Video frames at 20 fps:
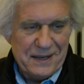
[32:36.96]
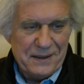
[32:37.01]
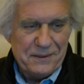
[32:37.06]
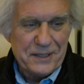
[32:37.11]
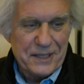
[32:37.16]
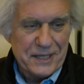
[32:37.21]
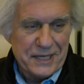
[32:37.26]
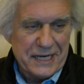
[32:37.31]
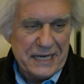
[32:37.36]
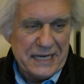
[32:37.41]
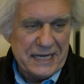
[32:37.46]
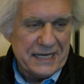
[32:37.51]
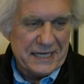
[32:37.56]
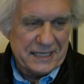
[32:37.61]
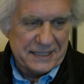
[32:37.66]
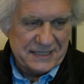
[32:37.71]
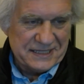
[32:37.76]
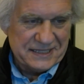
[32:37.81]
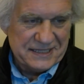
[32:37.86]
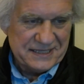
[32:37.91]
we're going to eat
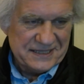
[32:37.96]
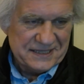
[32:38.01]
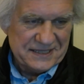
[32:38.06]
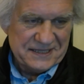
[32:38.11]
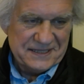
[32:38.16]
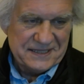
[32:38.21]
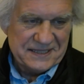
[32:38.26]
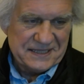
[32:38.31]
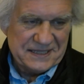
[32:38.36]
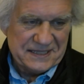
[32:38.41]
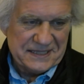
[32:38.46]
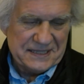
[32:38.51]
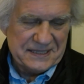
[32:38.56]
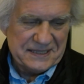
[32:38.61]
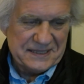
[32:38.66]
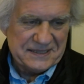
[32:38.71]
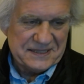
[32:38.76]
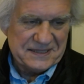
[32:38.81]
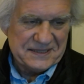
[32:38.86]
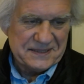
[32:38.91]
it.
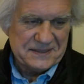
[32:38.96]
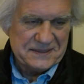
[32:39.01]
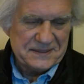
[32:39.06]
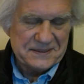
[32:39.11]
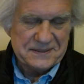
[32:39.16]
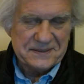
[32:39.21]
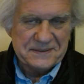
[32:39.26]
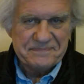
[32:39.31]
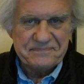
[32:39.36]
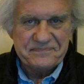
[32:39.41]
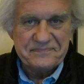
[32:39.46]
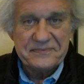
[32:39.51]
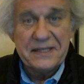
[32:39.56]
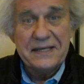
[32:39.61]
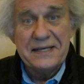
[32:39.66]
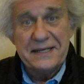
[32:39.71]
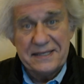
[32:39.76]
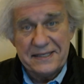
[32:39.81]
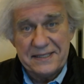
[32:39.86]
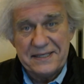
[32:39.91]
Okay, so
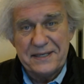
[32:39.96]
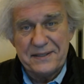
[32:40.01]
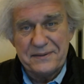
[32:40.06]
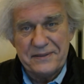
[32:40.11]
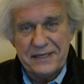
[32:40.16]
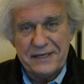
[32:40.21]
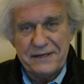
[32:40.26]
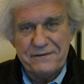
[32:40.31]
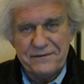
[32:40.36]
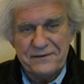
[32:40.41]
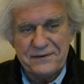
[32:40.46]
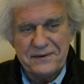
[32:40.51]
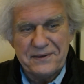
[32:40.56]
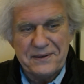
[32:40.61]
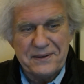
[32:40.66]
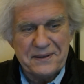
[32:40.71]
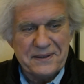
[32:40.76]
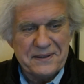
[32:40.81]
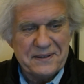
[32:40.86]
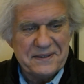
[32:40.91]
get ready
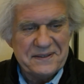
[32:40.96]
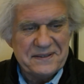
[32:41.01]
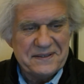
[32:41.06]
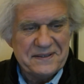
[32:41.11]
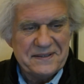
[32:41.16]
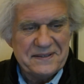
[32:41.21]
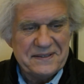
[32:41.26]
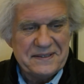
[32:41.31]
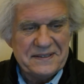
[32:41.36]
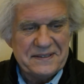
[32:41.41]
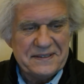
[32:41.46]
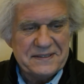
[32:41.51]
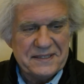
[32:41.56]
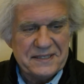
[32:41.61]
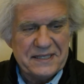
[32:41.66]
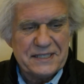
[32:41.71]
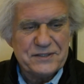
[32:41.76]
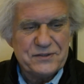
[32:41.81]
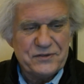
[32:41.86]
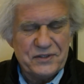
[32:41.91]
for the
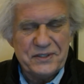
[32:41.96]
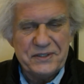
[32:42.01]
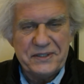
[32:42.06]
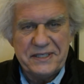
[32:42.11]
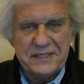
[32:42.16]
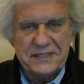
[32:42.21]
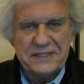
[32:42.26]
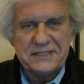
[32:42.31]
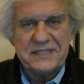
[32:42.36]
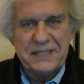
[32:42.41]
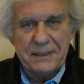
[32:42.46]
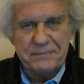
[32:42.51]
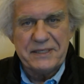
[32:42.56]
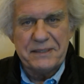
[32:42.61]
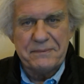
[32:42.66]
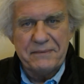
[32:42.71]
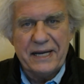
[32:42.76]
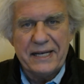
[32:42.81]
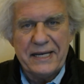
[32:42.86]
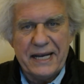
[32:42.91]
next few years,
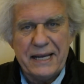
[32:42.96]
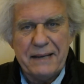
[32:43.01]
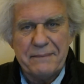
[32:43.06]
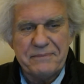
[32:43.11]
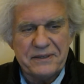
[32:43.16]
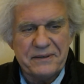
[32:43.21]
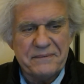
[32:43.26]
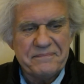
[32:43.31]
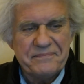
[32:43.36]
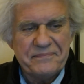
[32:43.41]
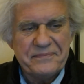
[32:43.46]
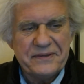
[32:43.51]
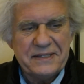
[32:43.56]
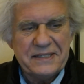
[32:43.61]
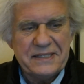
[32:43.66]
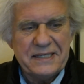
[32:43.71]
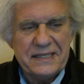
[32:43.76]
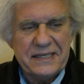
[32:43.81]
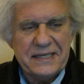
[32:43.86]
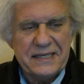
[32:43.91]
something might happen.
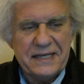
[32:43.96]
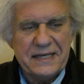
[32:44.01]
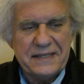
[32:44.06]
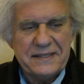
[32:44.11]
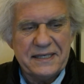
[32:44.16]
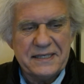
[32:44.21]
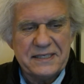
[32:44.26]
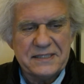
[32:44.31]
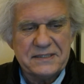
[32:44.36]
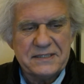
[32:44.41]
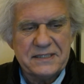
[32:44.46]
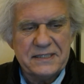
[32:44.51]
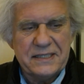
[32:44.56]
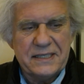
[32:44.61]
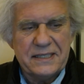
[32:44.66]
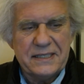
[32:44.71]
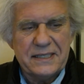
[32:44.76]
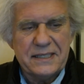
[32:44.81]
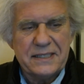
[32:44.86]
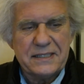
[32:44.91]
And I think it's uh,
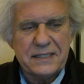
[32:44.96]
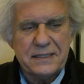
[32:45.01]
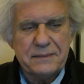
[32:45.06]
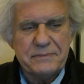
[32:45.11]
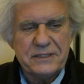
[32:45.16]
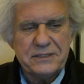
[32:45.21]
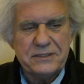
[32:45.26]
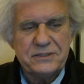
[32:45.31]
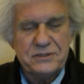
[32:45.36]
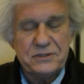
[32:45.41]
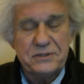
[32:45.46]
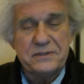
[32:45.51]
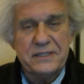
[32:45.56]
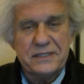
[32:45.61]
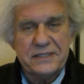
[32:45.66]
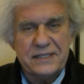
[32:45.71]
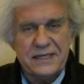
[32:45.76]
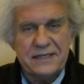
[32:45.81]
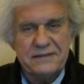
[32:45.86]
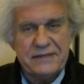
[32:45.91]
going to be
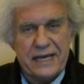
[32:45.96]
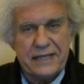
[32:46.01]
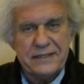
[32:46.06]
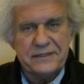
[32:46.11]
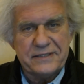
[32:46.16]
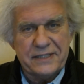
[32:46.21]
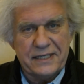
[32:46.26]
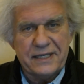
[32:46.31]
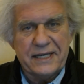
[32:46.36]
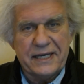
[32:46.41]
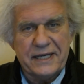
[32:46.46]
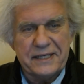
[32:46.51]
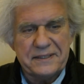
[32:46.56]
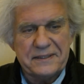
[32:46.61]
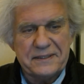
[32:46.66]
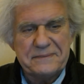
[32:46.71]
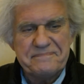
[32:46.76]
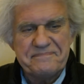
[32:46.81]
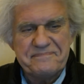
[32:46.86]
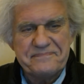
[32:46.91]
sooner than, rather than
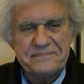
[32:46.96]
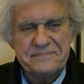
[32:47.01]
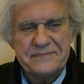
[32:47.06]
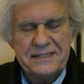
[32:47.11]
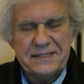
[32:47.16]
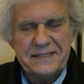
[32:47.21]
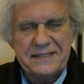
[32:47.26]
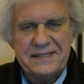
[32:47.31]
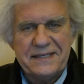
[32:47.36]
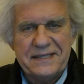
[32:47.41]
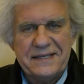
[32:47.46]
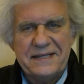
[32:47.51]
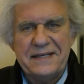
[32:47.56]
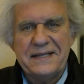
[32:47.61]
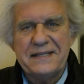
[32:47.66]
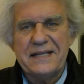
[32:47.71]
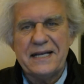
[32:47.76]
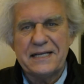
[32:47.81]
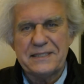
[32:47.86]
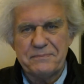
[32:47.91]
later.
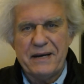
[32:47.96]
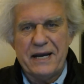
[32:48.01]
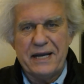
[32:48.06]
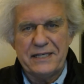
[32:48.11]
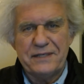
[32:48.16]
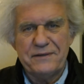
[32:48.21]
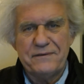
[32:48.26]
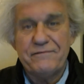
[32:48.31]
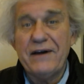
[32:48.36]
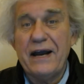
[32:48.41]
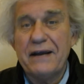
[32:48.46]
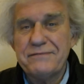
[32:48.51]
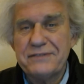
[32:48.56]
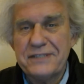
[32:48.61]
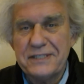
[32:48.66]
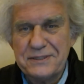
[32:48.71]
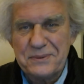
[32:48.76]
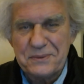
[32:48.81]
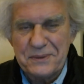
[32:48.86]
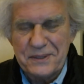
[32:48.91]
That's my five
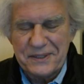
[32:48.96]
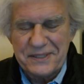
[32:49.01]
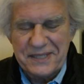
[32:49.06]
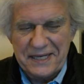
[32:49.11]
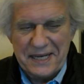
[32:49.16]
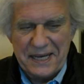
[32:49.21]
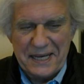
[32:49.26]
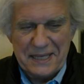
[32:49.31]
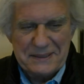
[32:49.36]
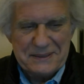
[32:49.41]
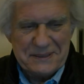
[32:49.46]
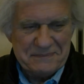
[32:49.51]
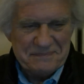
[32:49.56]
cents worth on that.